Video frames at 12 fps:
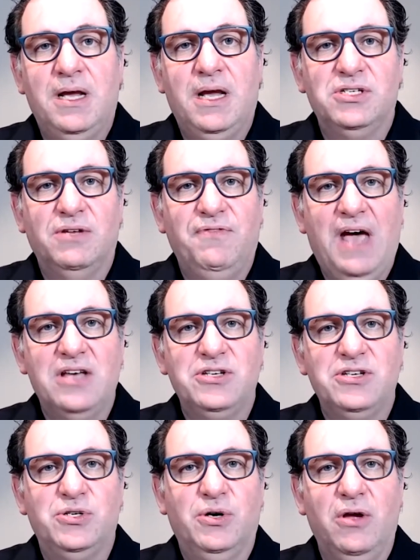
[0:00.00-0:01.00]
because the
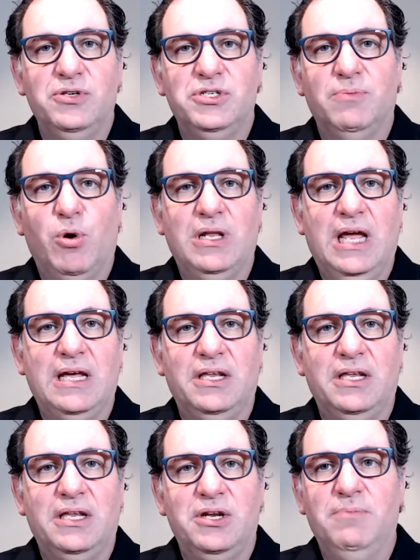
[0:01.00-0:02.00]
faster it goes, the more
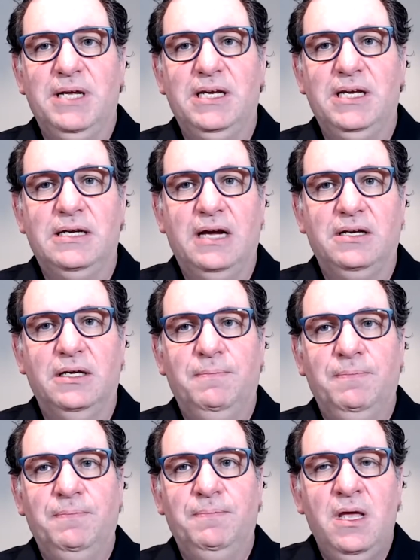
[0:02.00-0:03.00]
likely you're going to be
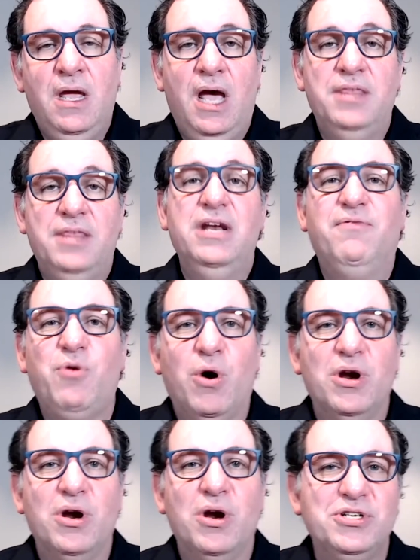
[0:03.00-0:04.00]
detected. And then, of
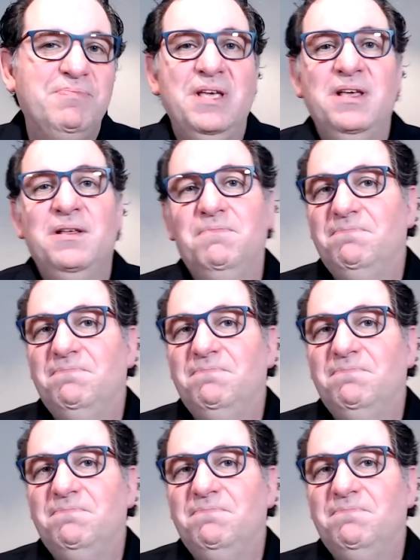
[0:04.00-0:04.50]
course,